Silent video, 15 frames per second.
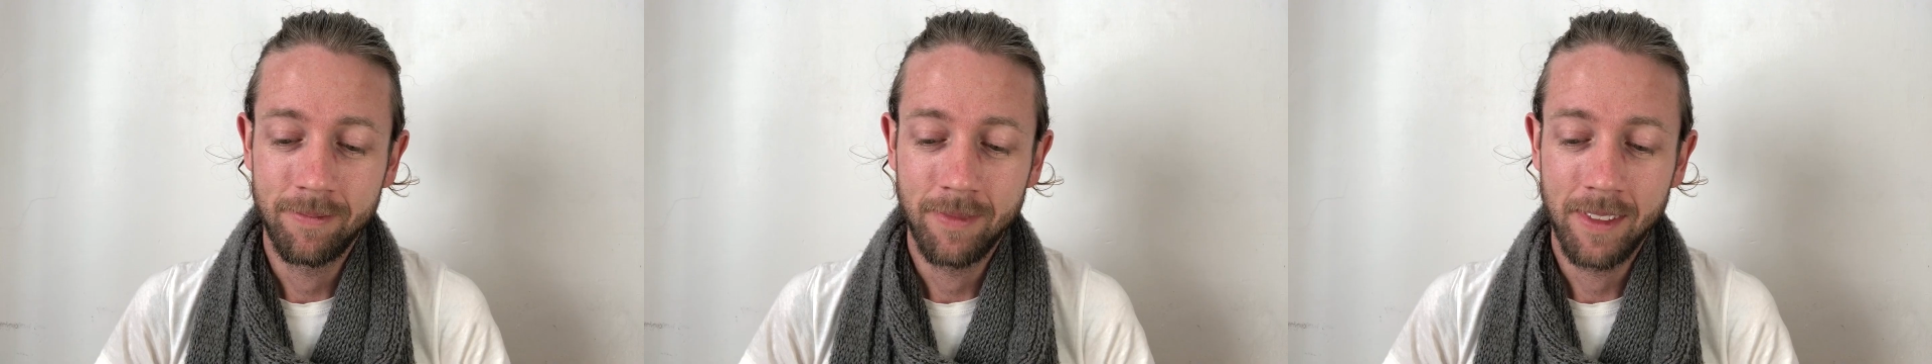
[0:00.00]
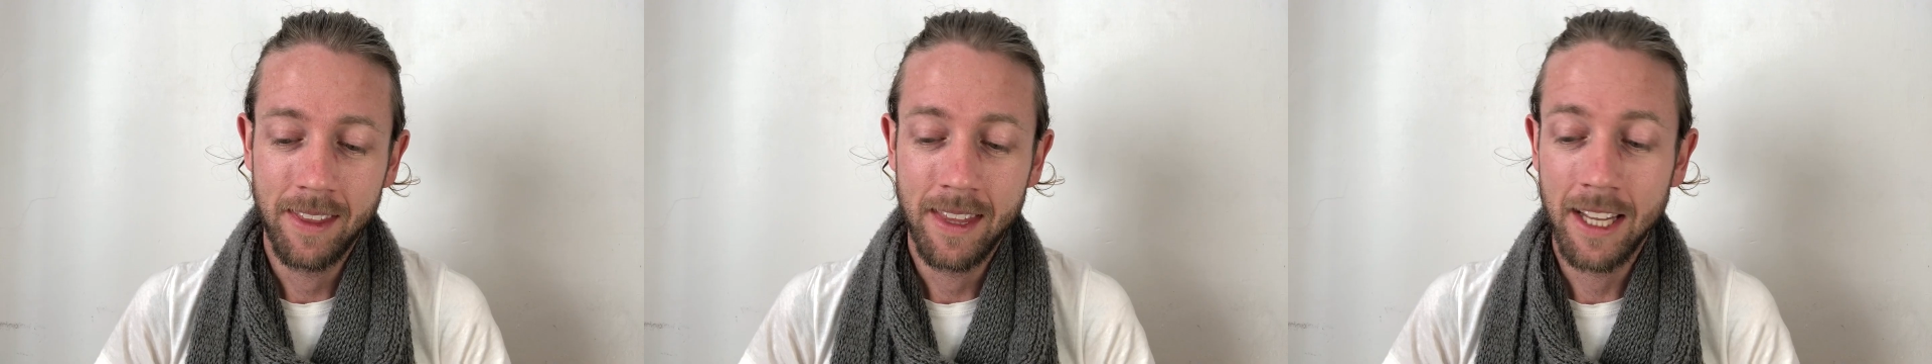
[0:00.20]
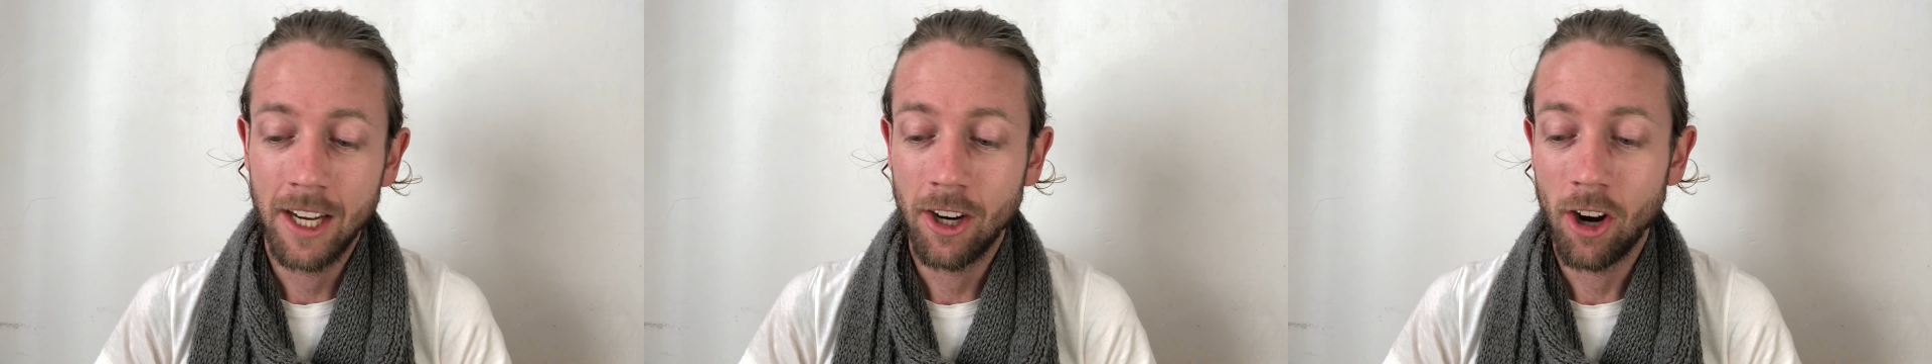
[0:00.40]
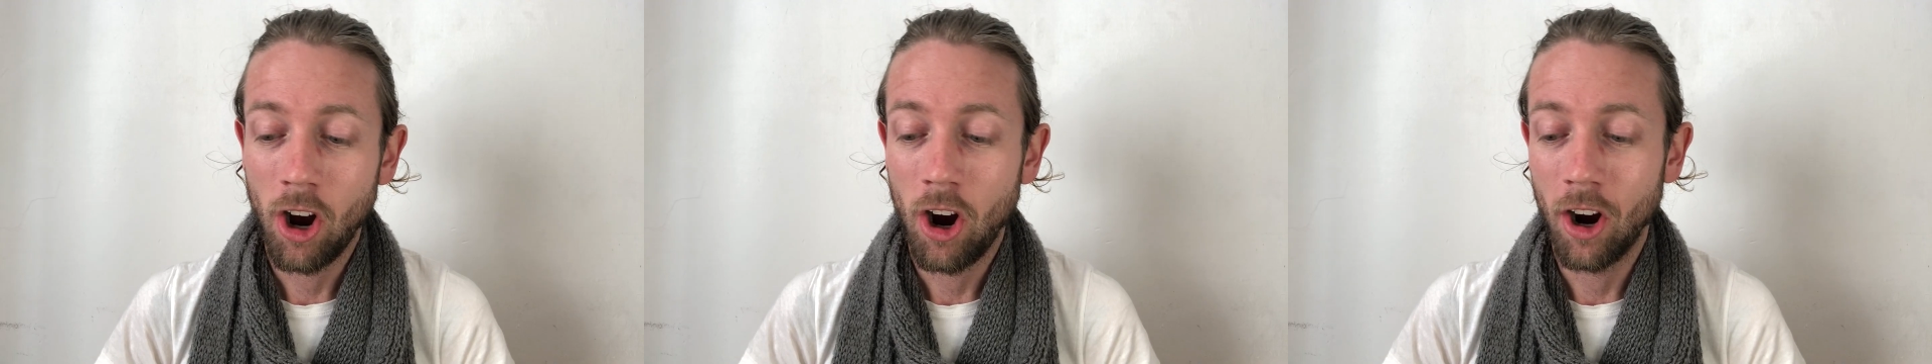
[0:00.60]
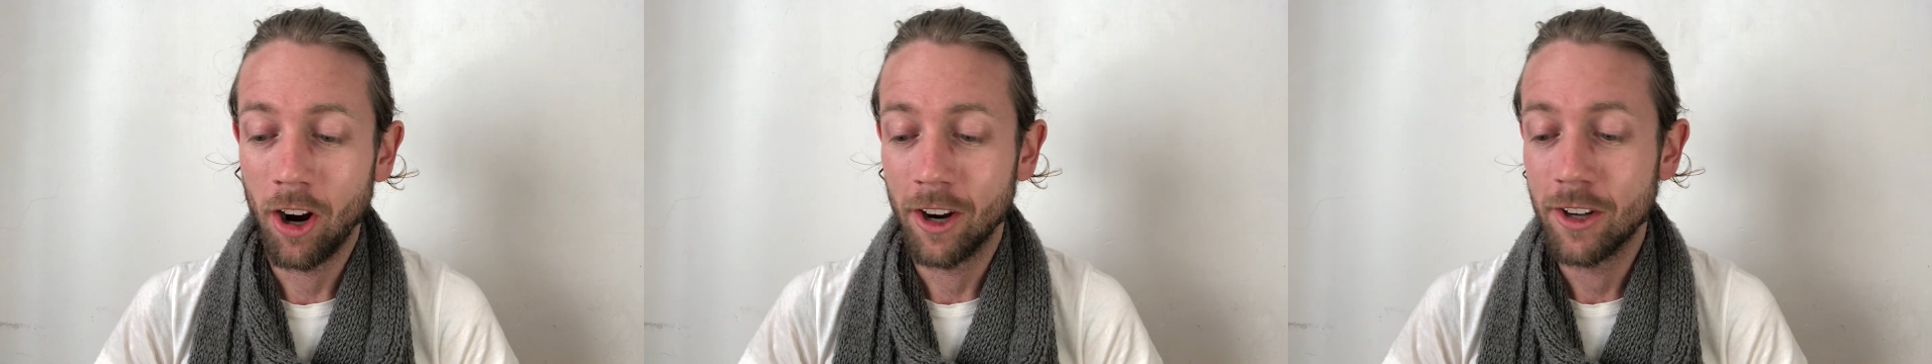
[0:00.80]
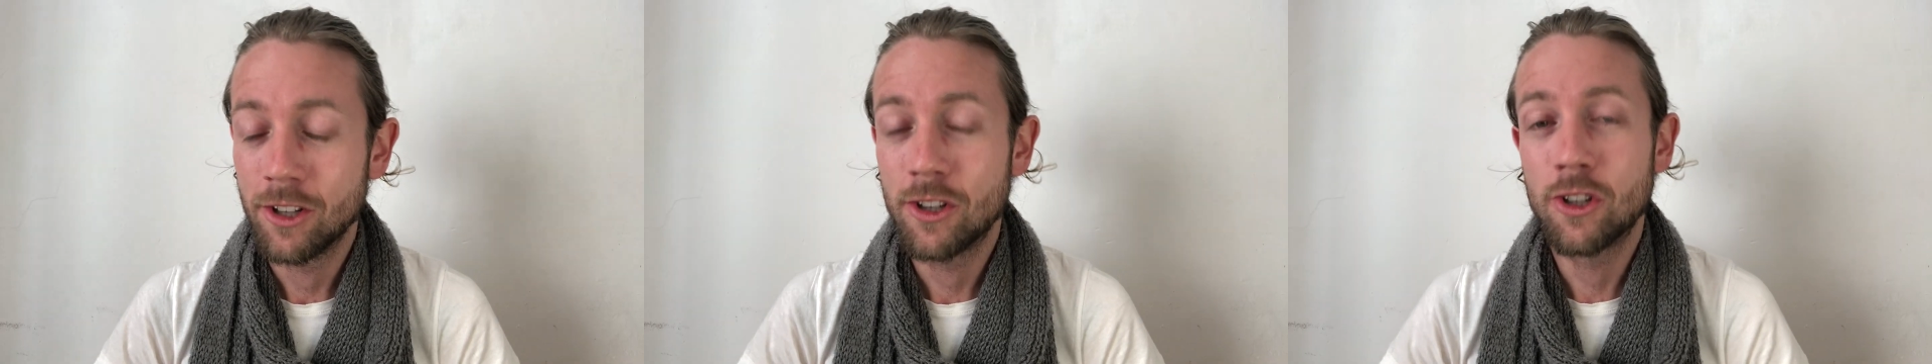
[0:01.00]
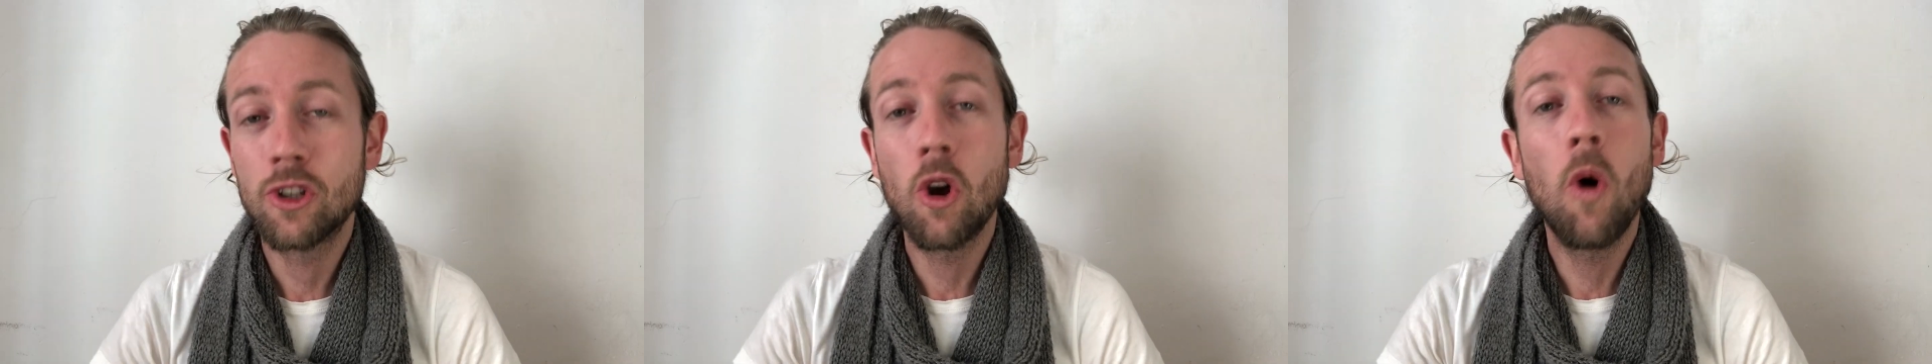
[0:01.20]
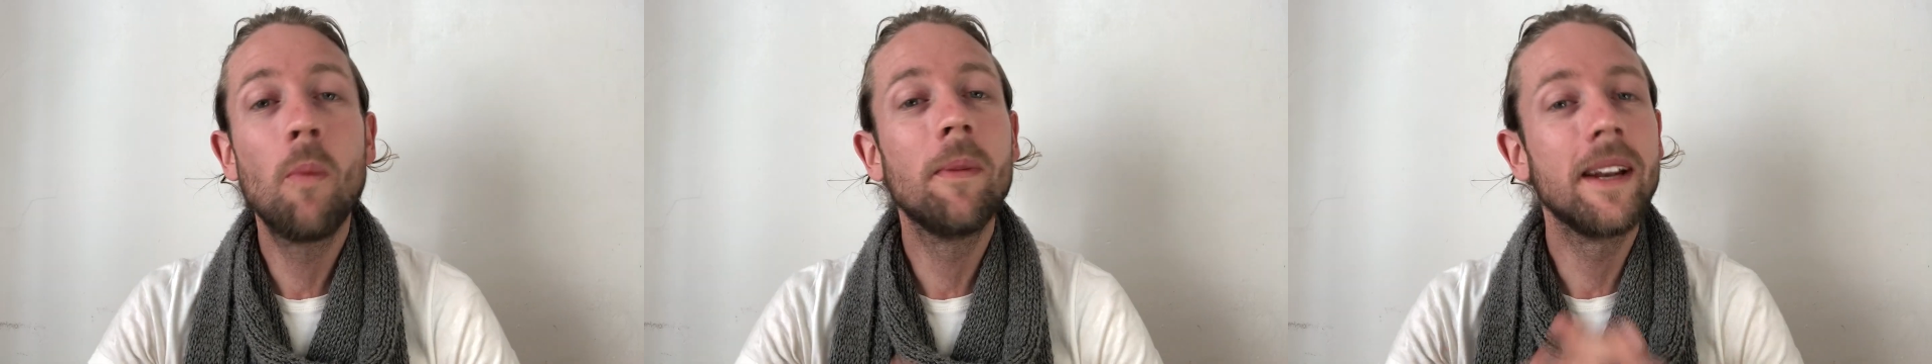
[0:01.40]
There are
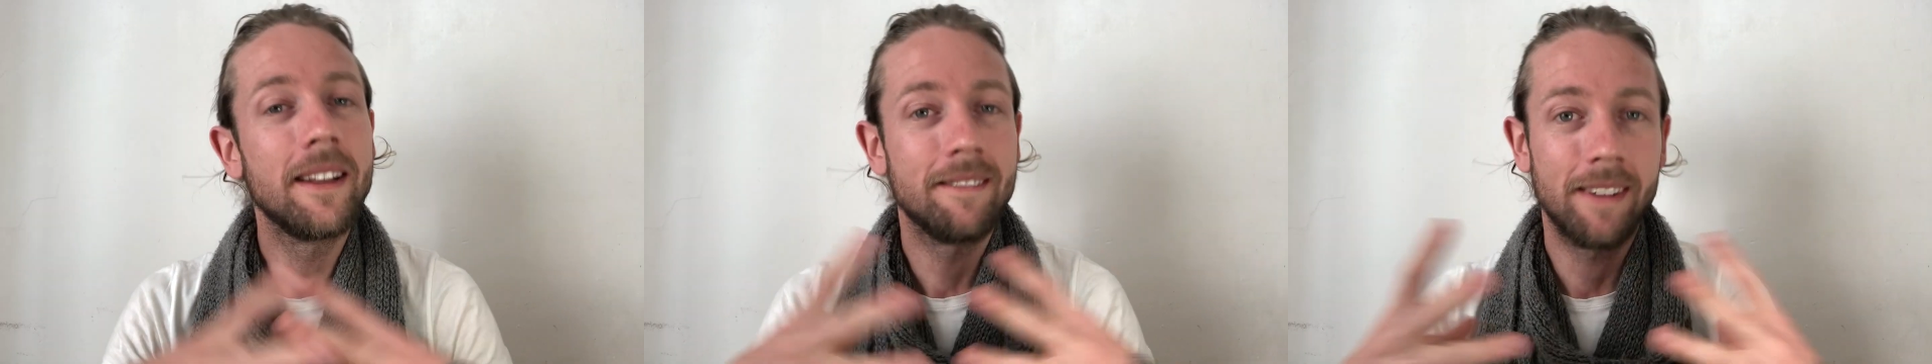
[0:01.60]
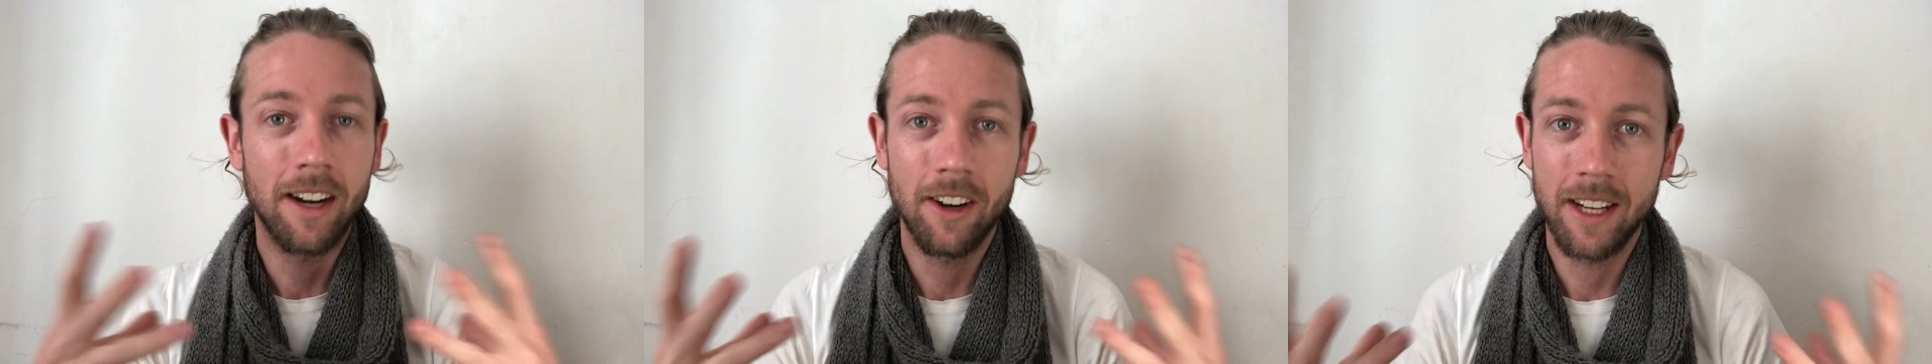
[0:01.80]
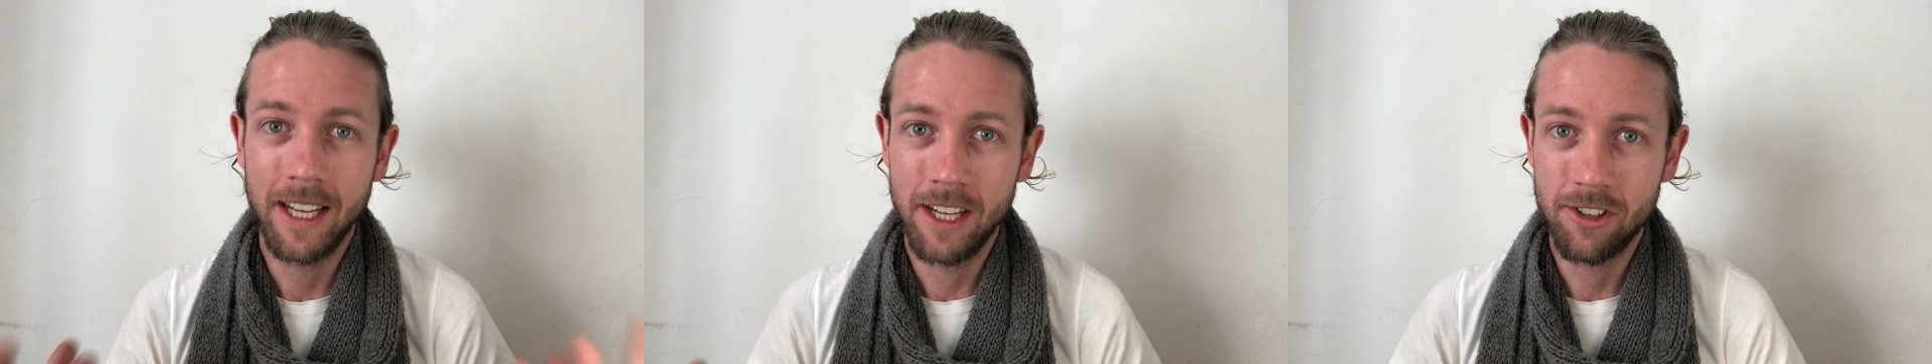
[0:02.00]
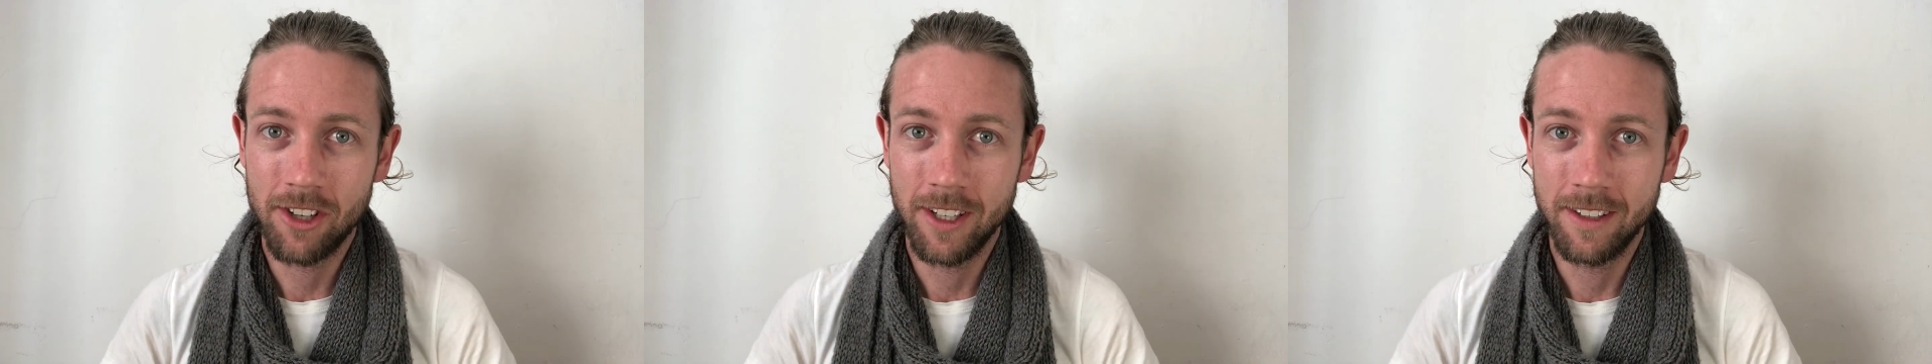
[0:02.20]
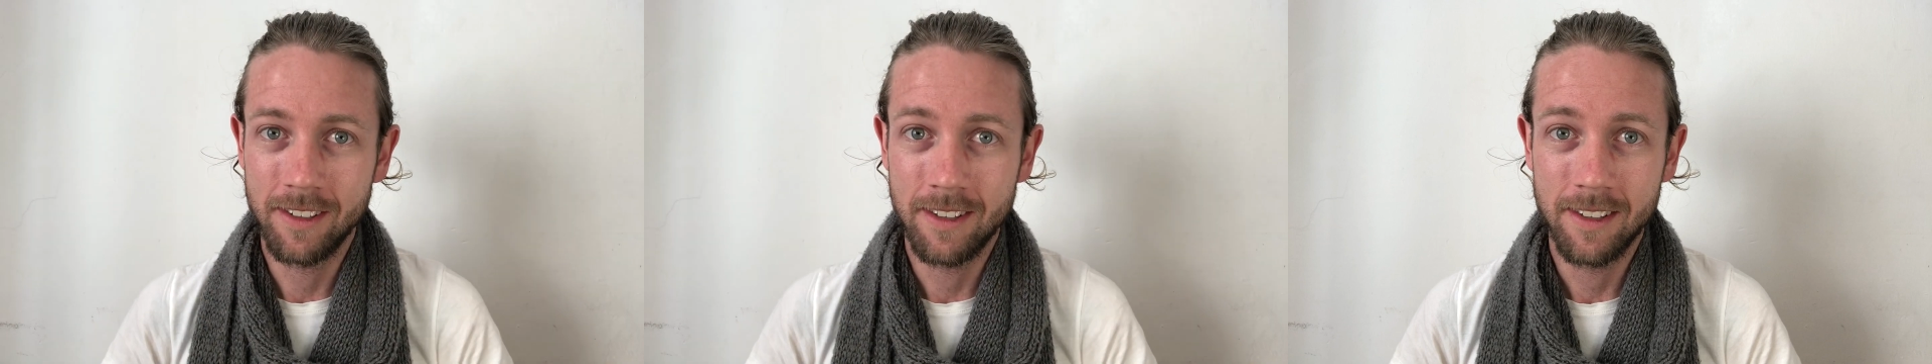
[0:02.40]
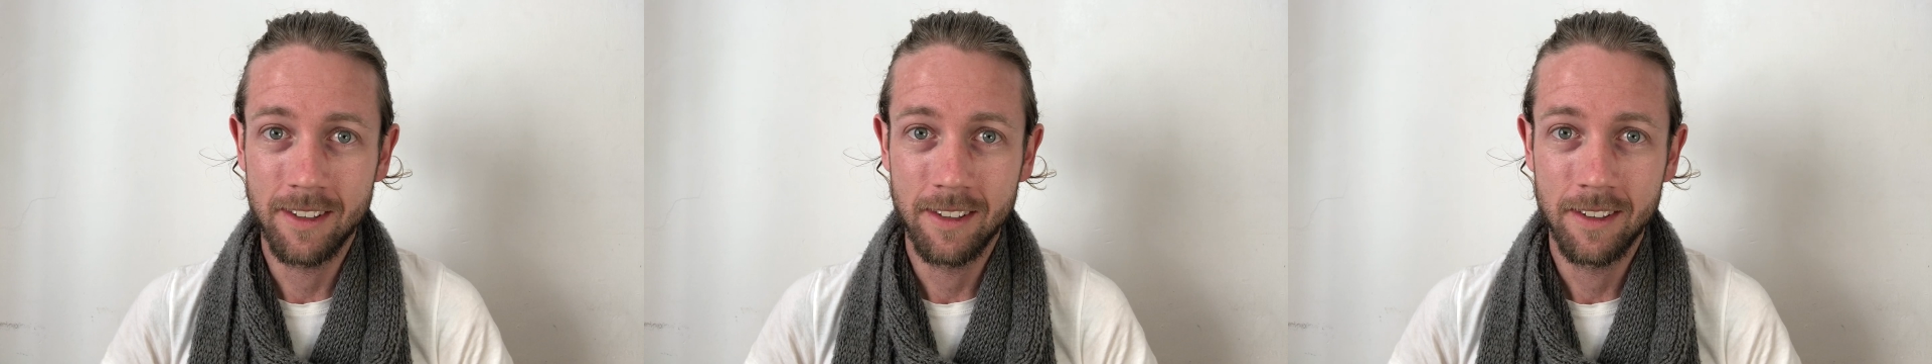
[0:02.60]
so many variations